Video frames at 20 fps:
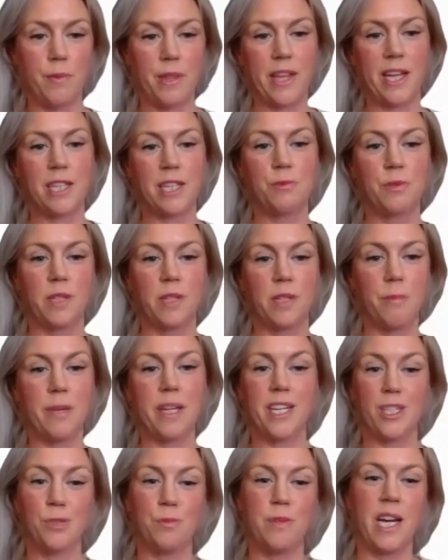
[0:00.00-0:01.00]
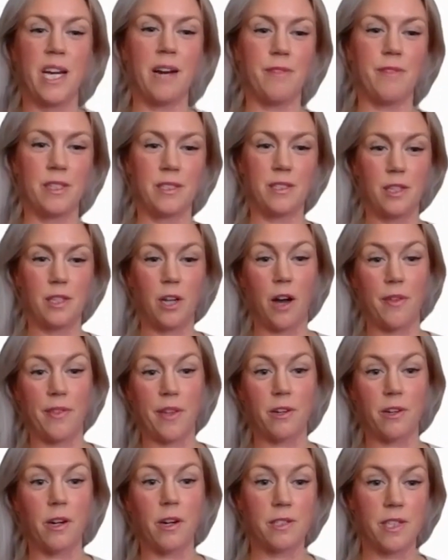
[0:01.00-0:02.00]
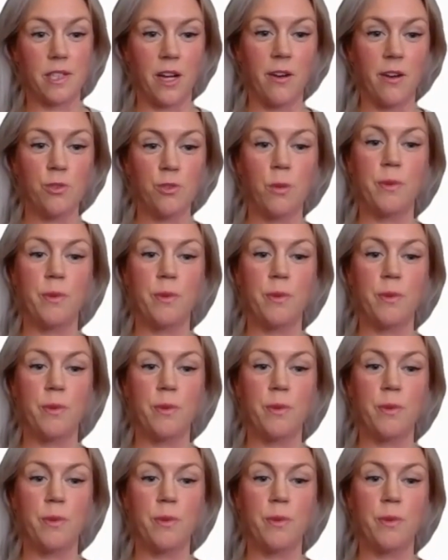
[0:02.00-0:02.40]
But that's really because we haven't gone there ourselves.